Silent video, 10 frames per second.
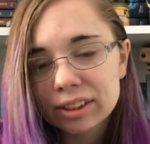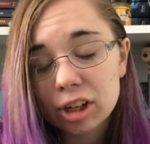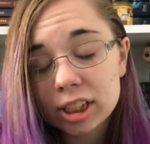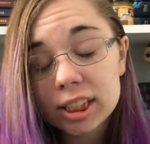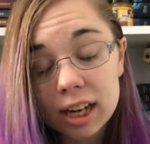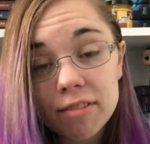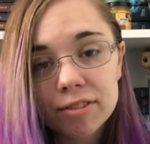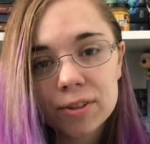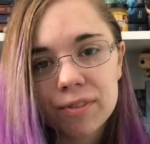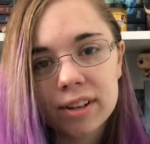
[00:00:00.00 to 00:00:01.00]
Their
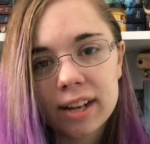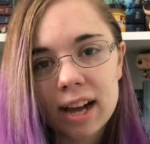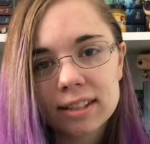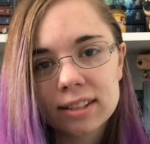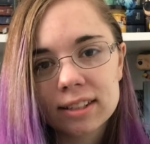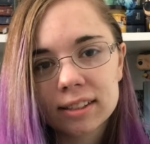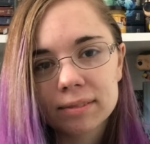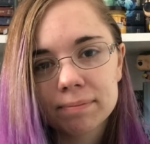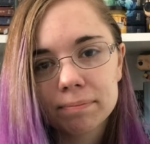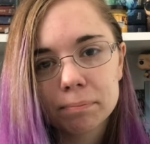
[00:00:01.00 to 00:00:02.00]
stuff is fantastic,
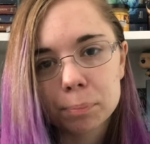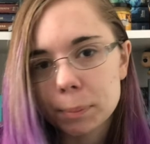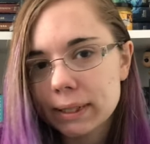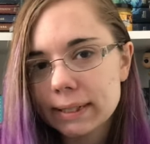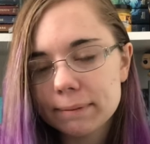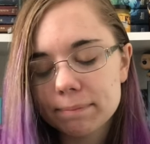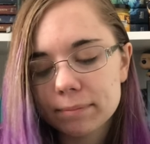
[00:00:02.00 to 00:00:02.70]
but